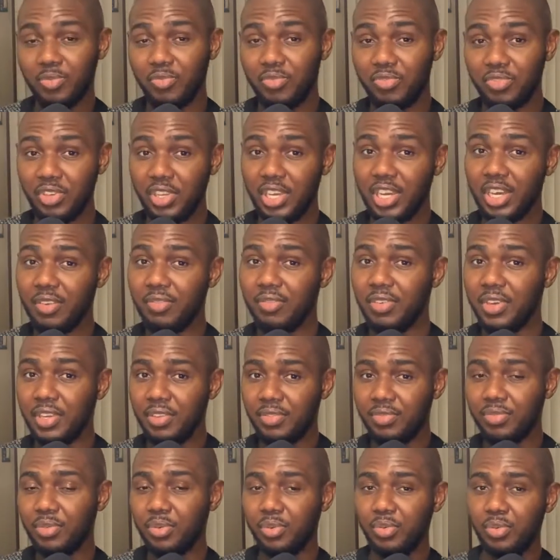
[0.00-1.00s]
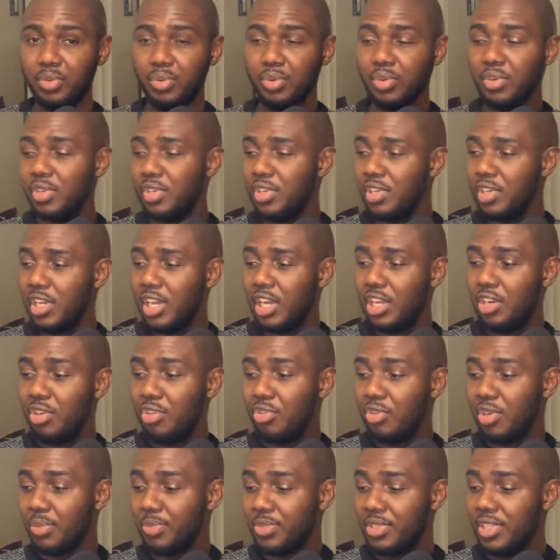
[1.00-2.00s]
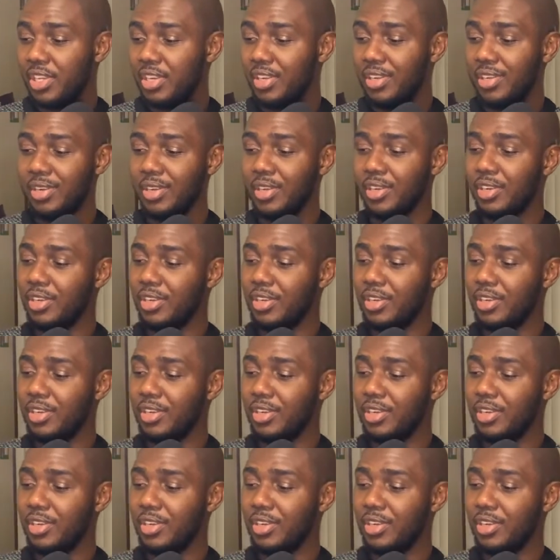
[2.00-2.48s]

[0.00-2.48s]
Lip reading: free advert for New Amsterdam